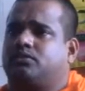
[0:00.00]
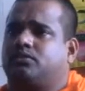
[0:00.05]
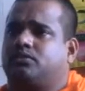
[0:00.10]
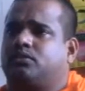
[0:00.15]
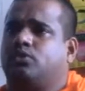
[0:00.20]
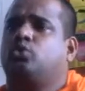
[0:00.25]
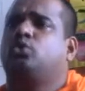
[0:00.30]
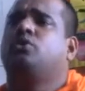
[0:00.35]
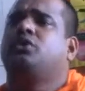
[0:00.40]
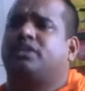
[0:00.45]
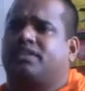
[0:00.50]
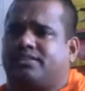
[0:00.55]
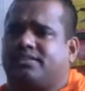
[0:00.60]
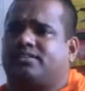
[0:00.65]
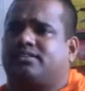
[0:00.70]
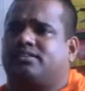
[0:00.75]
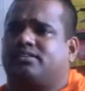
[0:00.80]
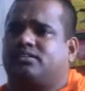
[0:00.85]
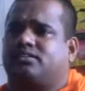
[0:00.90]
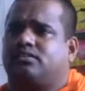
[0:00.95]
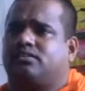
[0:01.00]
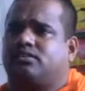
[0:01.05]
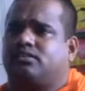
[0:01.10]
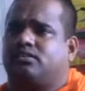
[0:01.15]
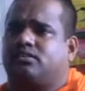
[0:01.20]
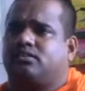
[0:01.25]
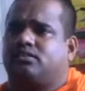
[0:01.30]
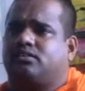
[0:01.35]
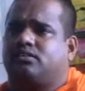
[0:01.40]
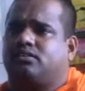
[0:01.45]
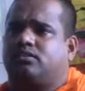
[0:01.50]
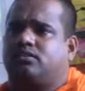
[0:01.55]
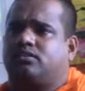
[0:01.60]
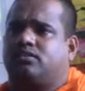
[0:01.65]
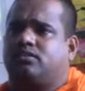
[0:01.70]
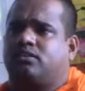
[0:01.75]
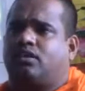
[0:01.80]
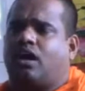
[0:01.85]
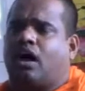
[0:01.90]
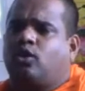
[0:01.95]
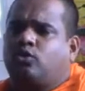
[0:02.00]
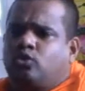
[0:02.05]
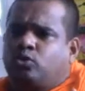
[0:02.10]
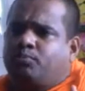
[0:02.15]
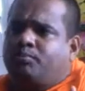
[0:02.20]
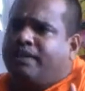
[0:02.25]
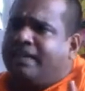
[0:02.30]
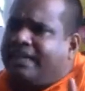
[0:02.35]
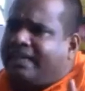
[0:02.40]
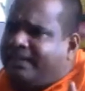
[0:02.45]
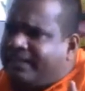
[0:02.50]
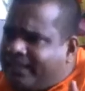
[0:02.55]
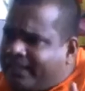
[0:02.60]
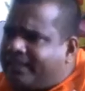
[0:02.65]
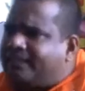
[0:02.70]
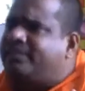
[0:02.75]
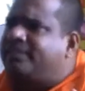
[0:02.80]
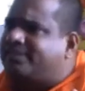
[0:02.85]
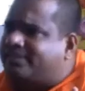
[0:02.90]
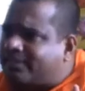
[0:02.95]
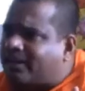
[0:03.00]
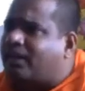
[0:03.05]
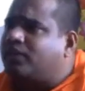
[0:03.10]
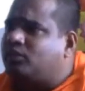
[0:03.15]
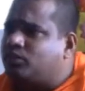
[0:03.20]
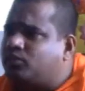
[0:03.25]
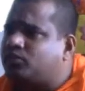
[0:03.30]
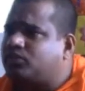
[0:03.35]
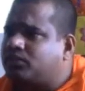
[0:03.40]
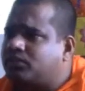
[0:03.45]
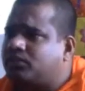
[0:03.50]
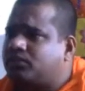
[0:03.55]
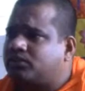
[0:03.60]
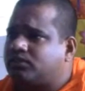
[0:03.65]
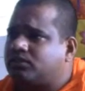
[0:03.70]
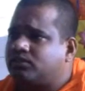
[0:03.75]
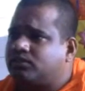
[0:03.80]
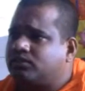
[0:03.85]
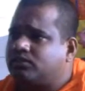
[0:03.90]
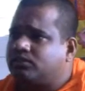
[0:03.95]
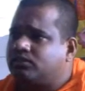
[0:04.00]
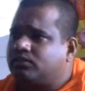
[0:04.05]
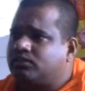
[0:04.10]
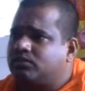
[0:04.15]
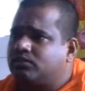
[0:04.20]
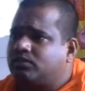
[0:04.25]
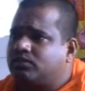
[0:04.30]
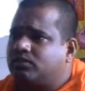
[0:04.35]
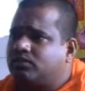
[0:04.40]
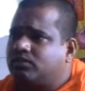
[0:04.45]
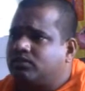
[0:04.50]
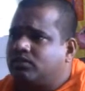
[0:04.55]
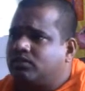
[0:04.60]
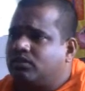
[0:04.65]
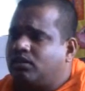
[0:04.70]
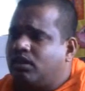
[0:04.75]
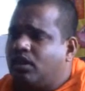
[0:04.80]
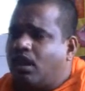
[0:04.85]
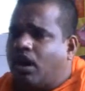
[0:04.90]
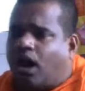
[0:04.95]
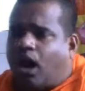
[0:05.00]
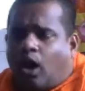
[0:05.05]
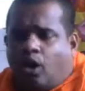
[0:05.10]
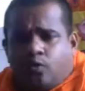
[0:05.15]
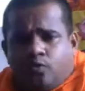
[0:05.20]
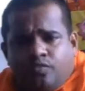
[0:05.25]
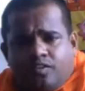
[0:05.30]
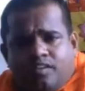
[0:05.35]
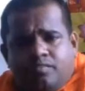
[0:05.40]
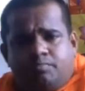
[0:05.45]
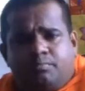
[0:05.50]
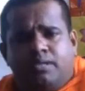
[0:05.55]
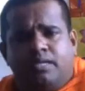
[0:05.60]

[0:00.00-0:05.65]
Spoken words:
goodness? How to maintain this righteousness? How we